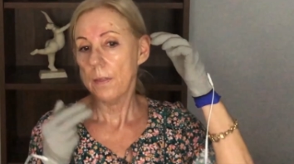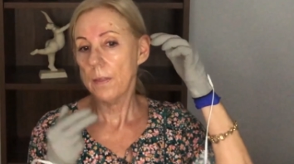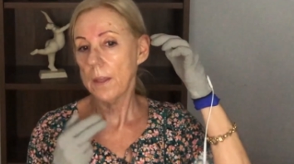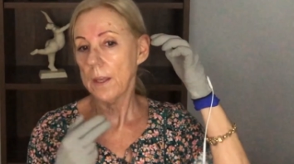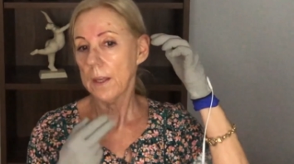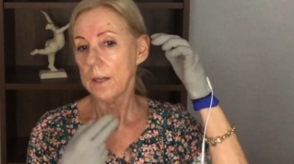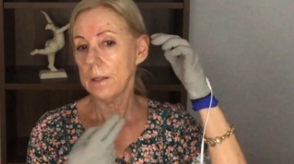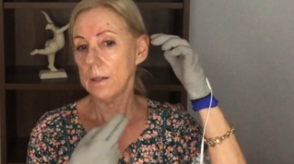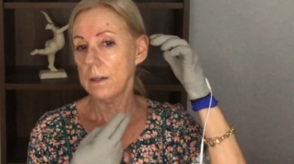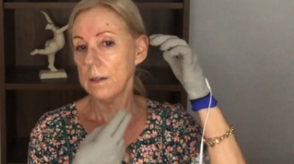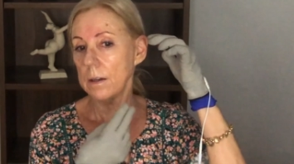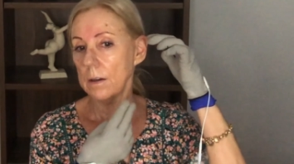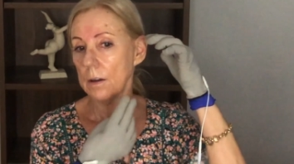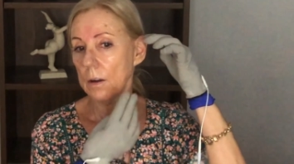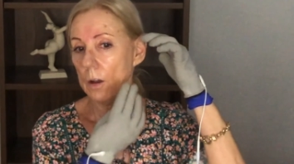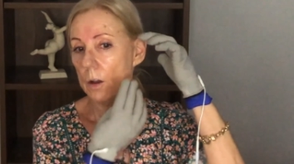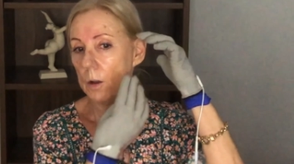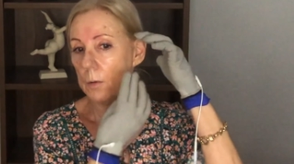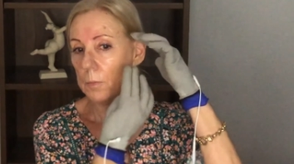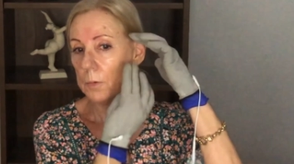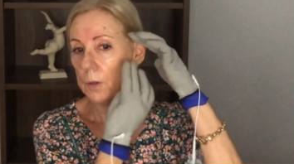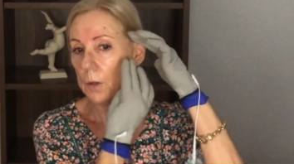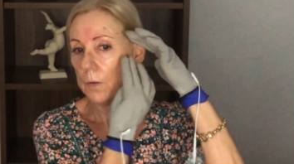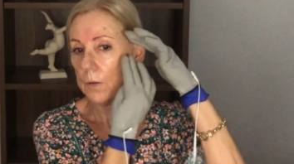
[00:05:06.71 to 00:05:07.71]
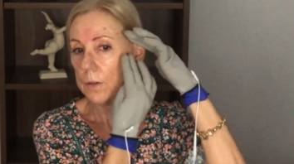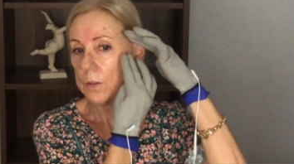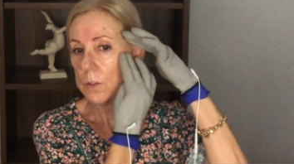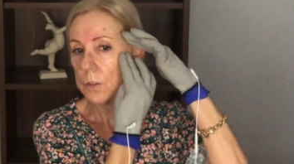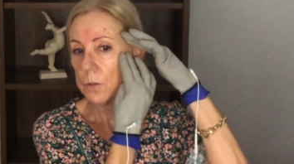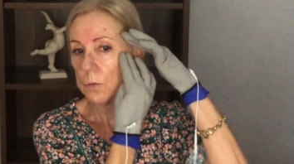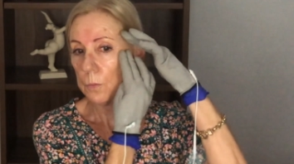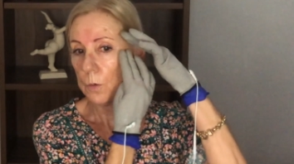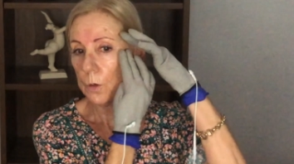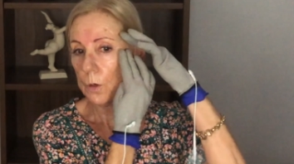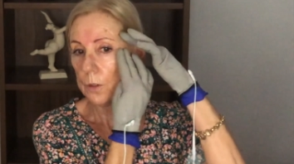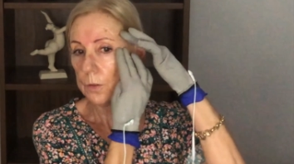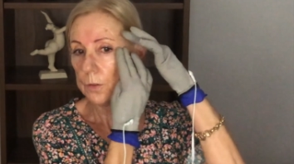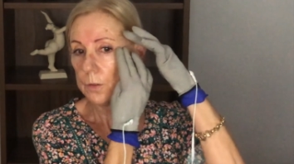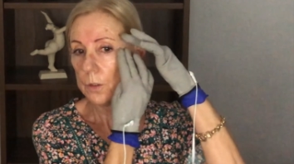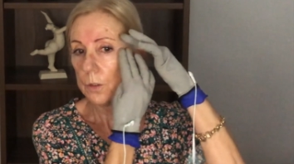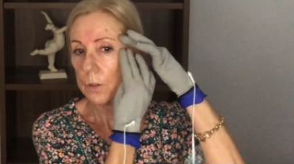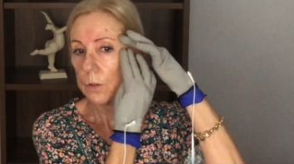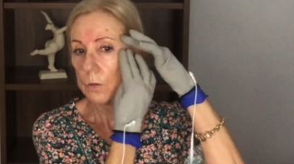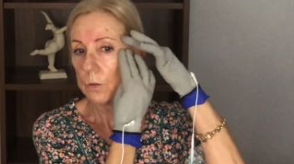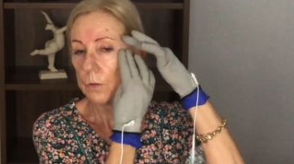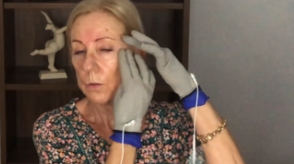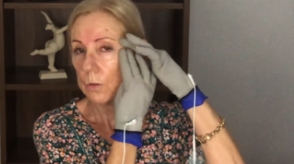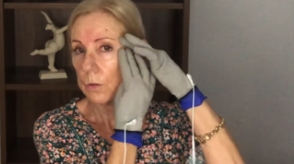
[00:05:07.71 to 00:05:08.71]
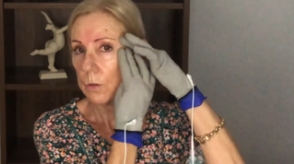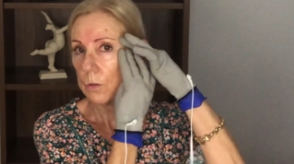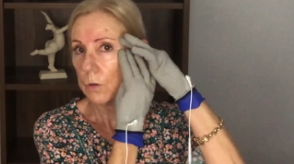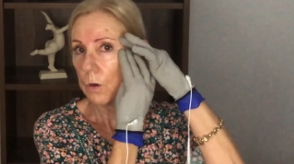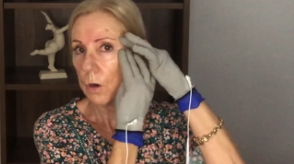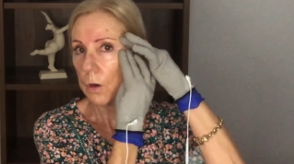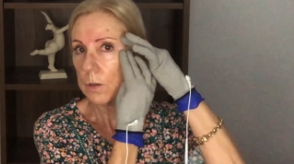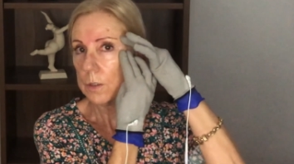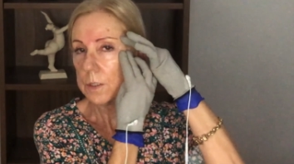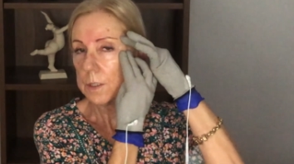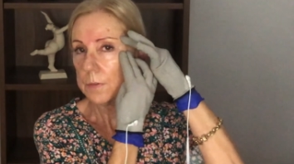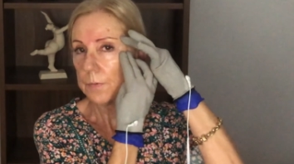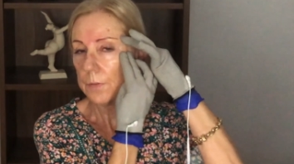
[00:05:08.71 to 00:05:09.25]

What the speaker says: then I'm going to work the crow's